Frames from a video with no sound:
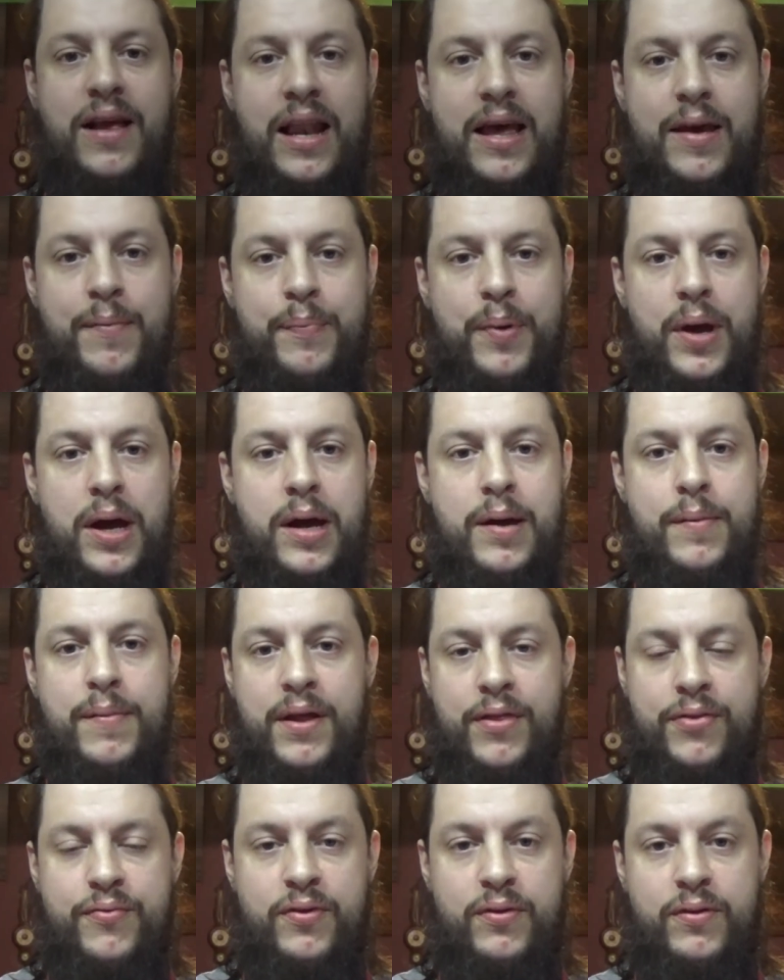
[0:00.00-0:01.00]
clip,
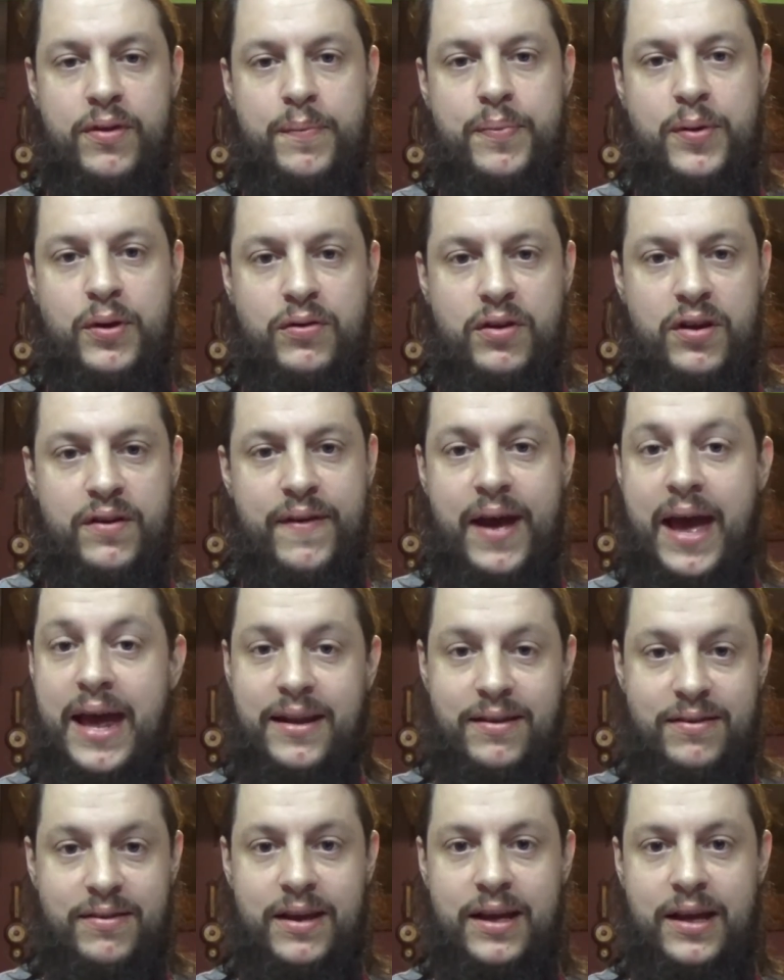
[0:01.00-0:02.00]
and through the beauty of
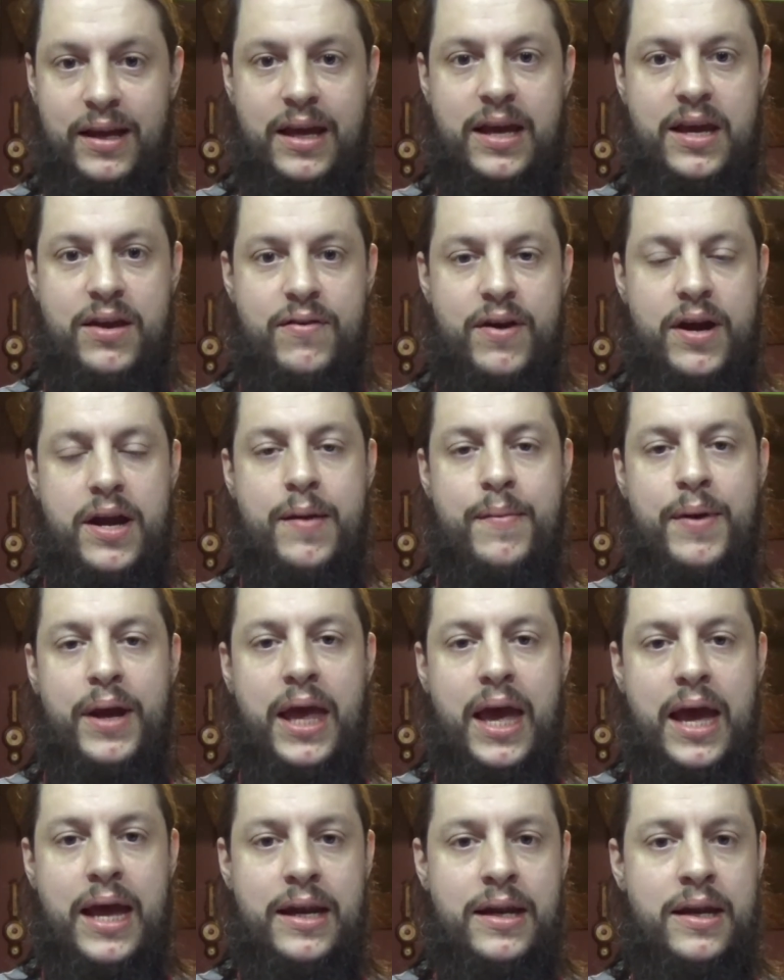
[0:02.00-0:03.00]
editing, here I am
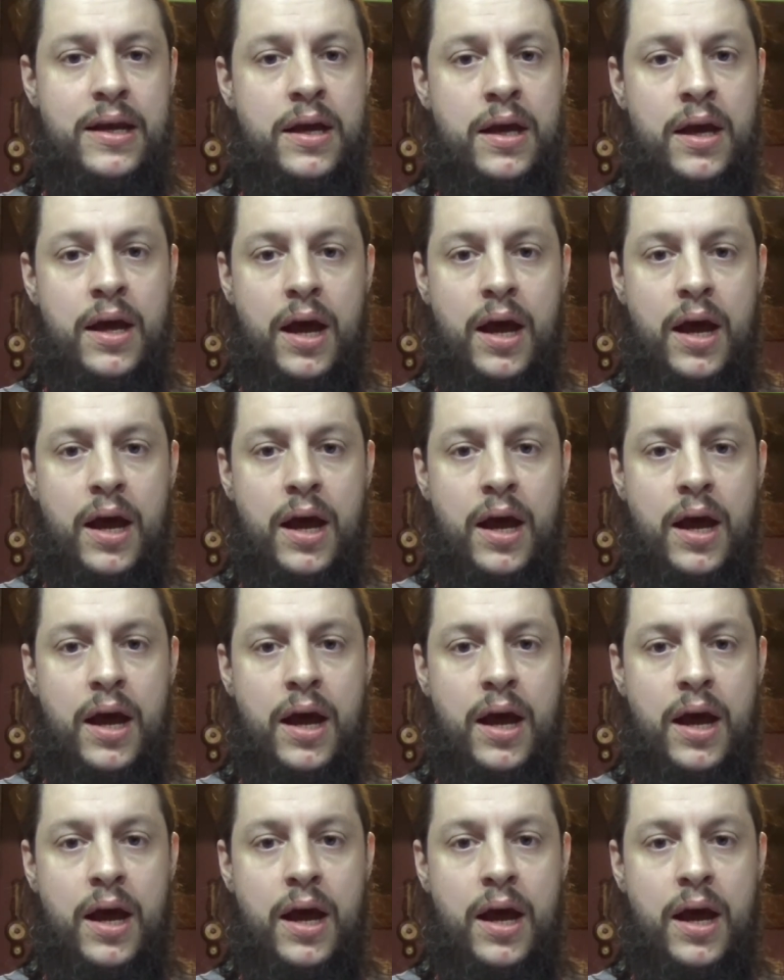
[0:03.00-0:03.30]
again.